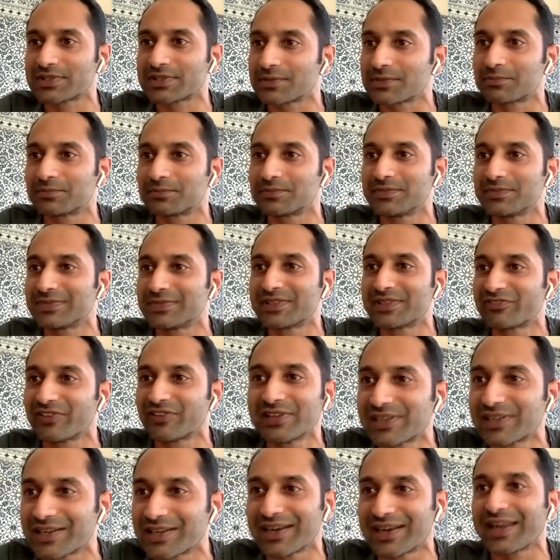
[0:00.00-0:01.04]
It's a
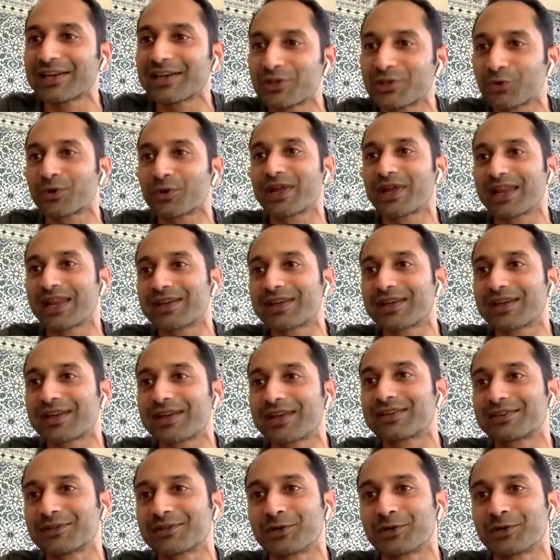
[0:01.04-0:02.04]
different connect you get, you